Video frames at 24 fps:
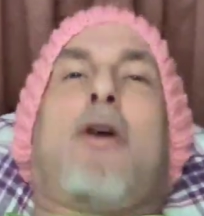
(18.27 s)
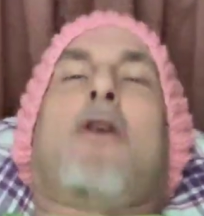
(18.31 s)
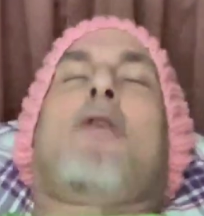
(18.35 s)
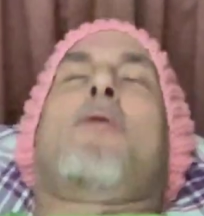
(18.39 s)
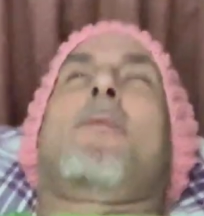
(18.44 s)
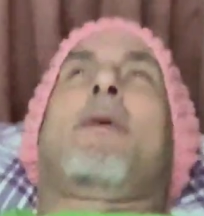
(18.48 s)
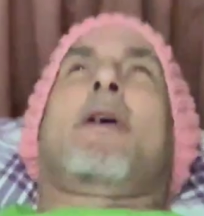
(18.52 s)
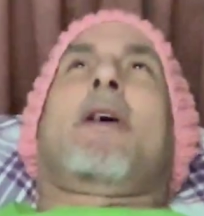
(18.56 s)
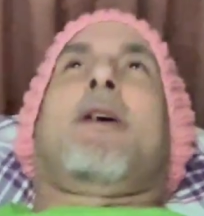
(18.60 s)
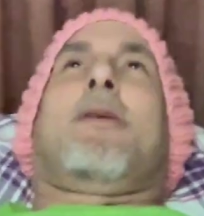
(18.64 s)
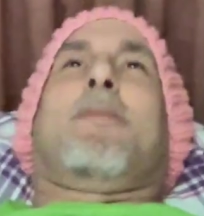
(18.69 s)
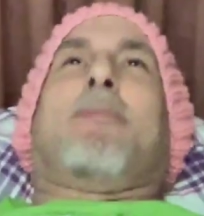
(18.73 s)
Oh
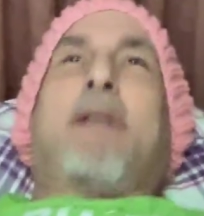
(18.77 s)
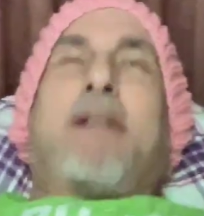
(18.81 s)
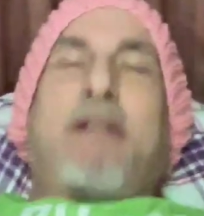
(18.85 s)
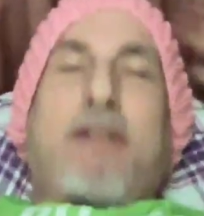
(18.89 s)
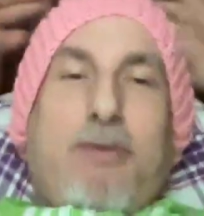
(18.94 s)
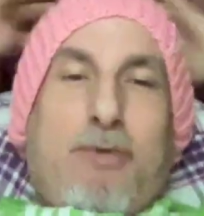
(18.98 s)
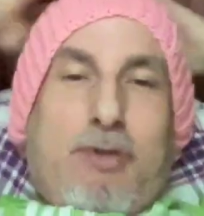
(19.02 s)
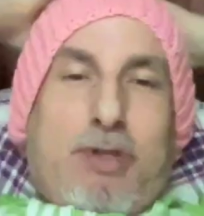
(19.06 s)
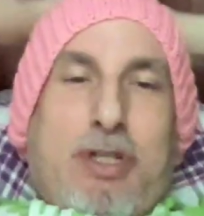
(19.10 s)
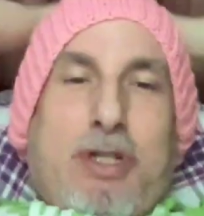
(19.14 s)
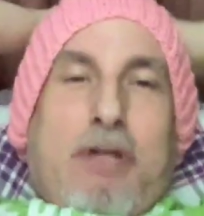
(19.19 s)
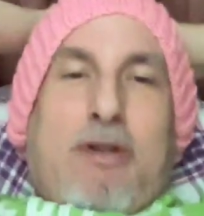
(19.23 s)
my god, please
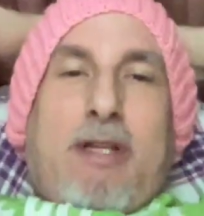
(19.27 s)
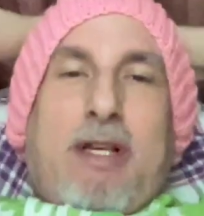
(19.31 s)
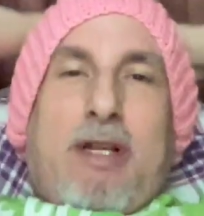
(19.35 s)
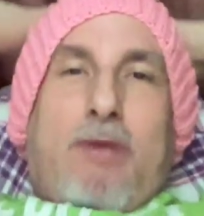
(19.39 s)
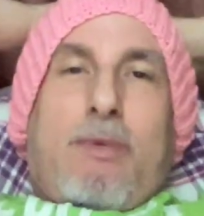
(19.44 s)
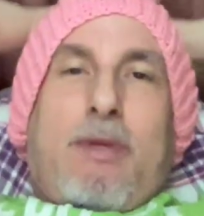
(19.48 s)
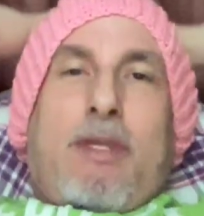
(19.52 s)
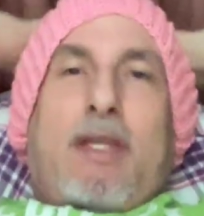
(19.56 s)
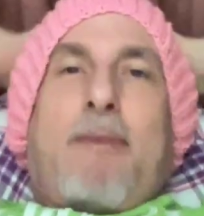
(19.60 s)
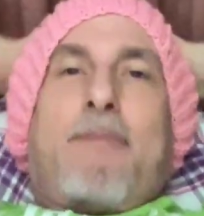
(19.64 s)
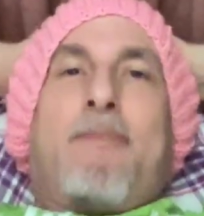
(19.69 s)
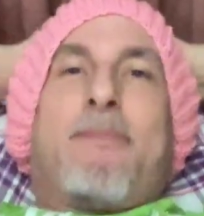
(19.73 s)
don't share
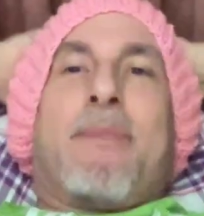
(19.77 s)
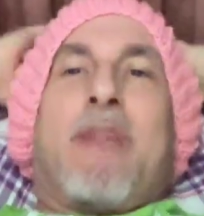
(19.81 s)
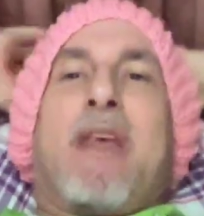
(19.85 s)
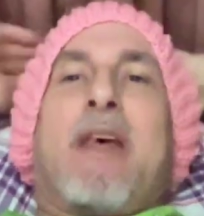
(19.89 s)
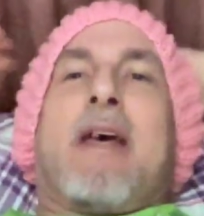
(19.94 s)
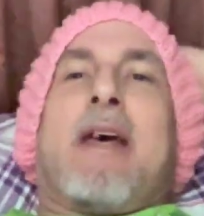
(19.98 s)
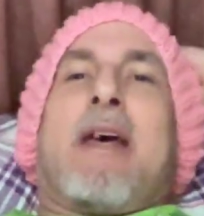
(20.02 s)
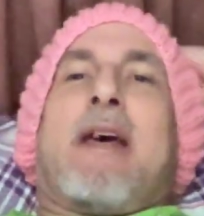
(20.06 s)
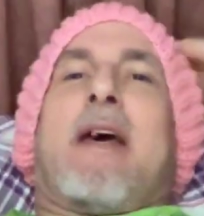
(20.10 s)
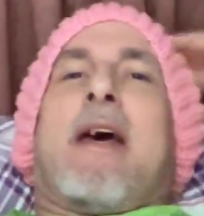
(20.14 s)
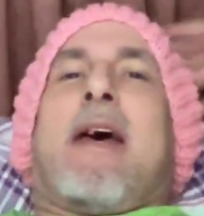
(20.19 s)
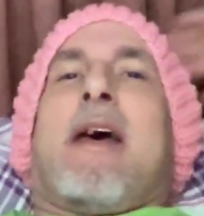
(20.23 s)
that with them.
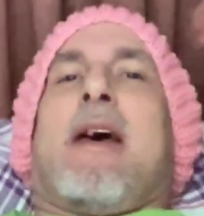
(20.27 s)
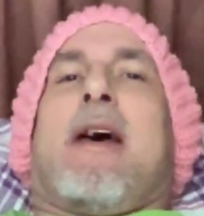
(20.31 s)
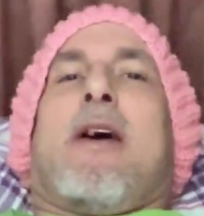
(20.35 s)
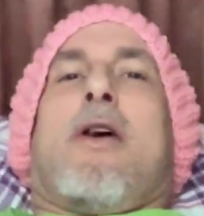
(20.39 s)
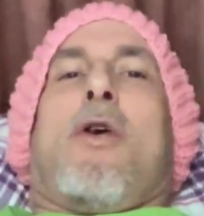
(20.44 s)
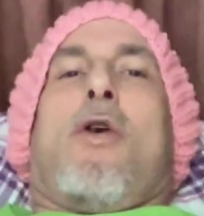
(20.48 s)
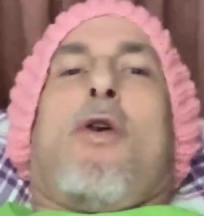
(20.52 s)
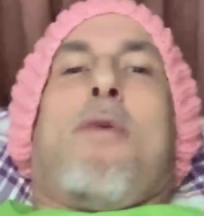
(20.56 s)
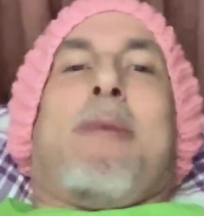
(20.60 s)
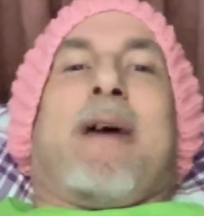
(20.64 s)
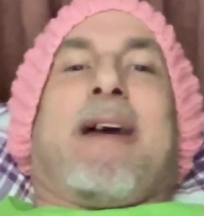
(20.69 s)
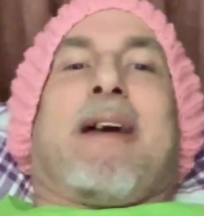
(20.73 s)

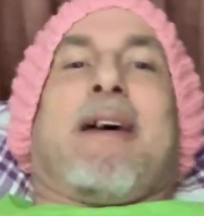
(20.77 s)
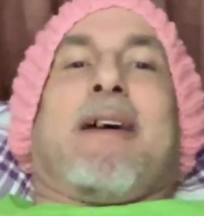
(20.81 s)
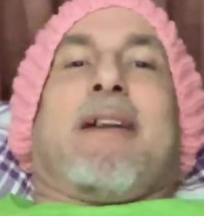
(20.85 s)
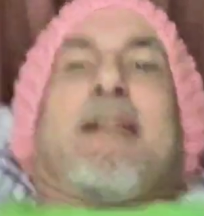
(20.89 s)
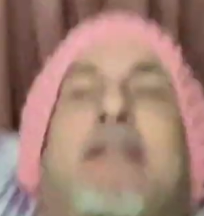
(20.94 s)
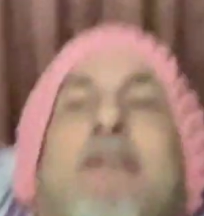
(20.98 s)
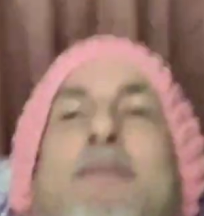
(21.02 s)
Oh my god,